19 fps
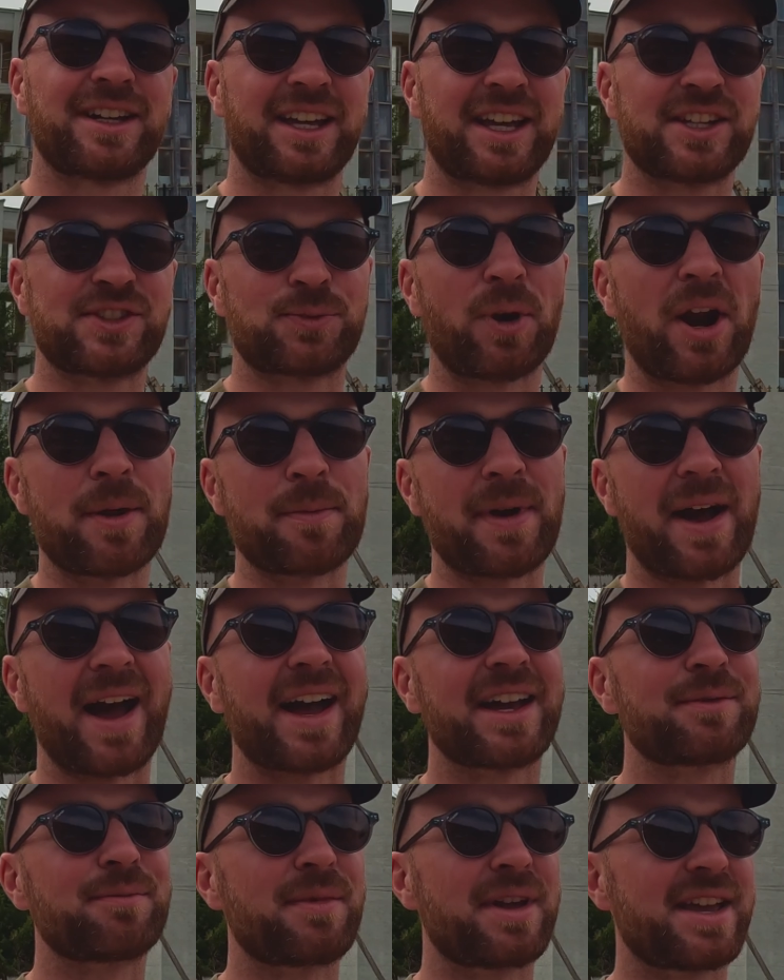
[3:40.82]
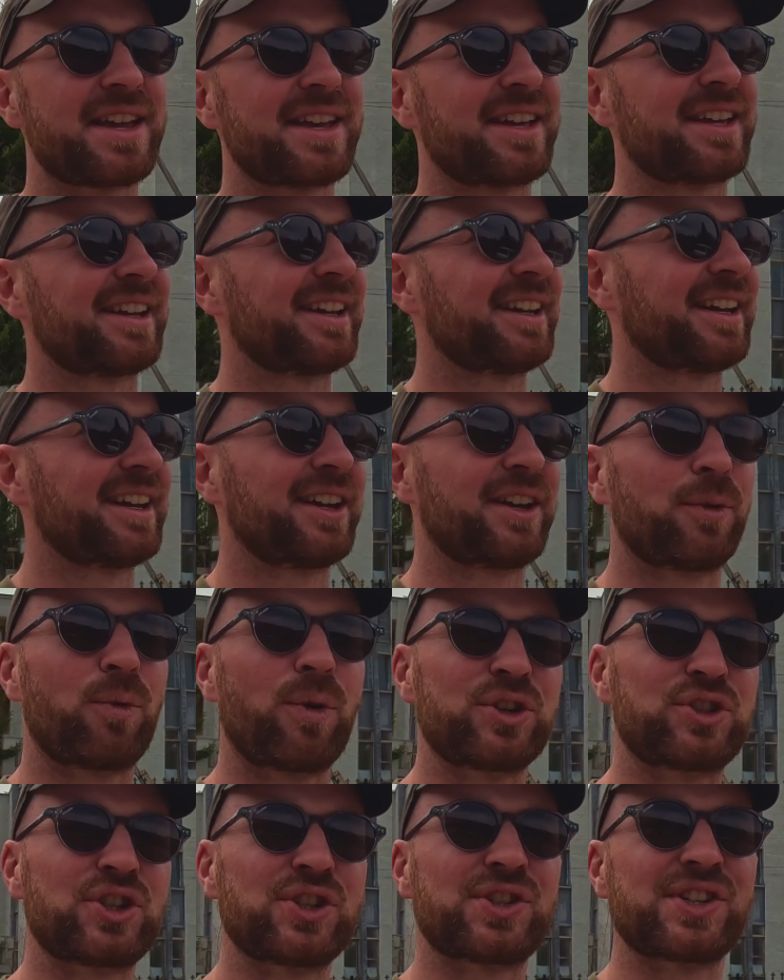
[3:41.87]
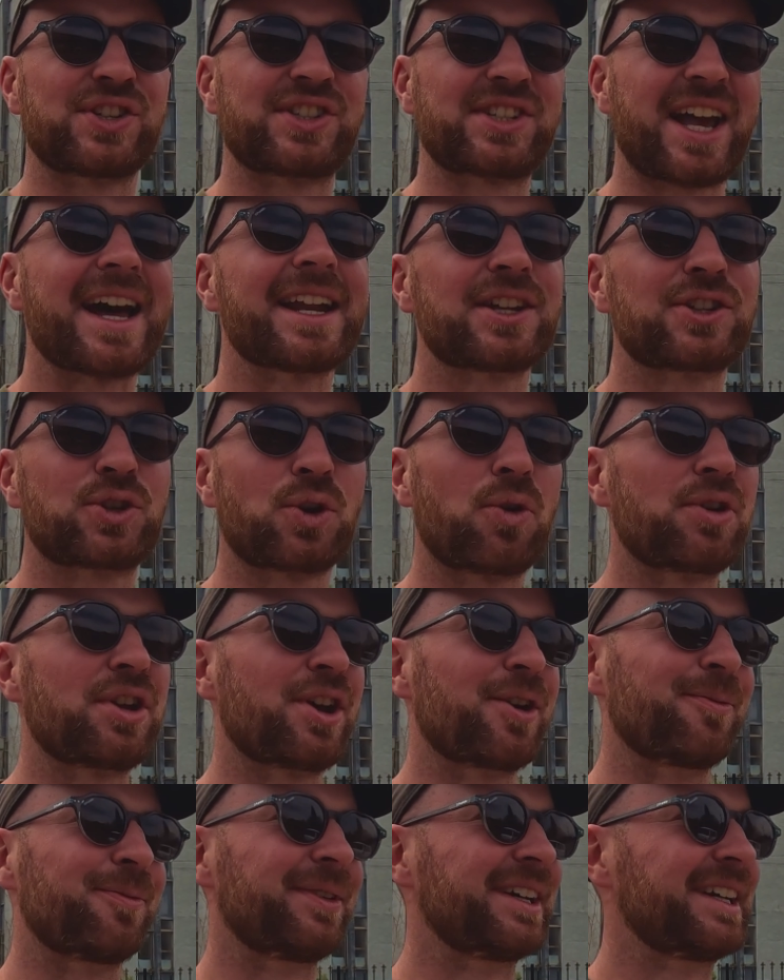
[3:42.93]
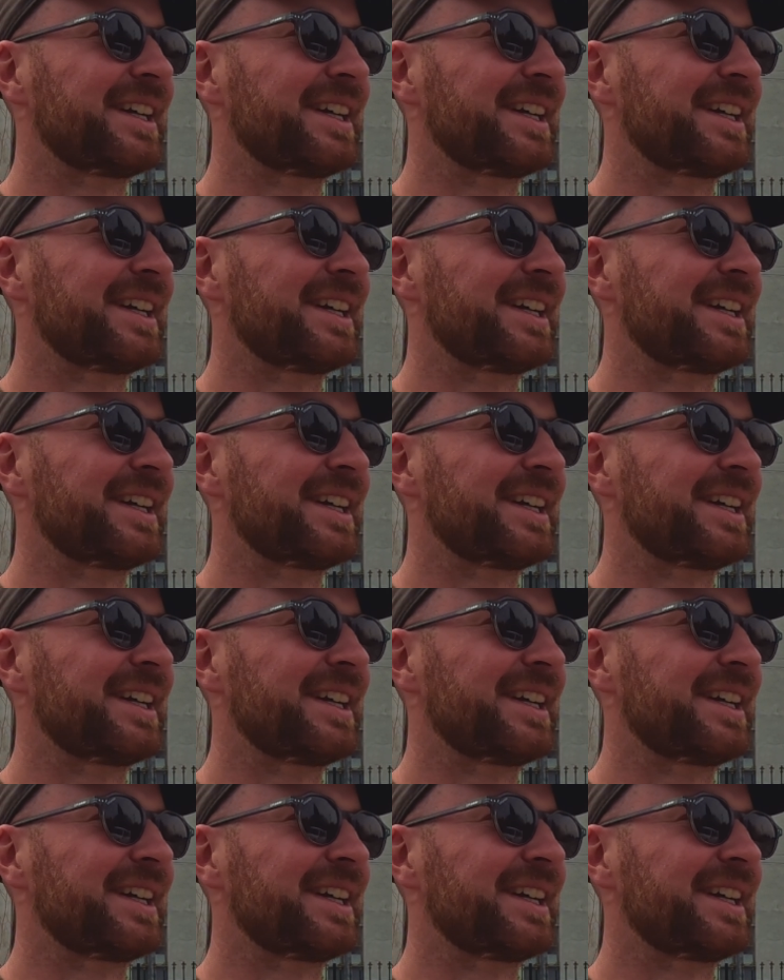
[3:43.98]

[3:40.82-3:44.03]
is right behind me, which is the Sanatorium.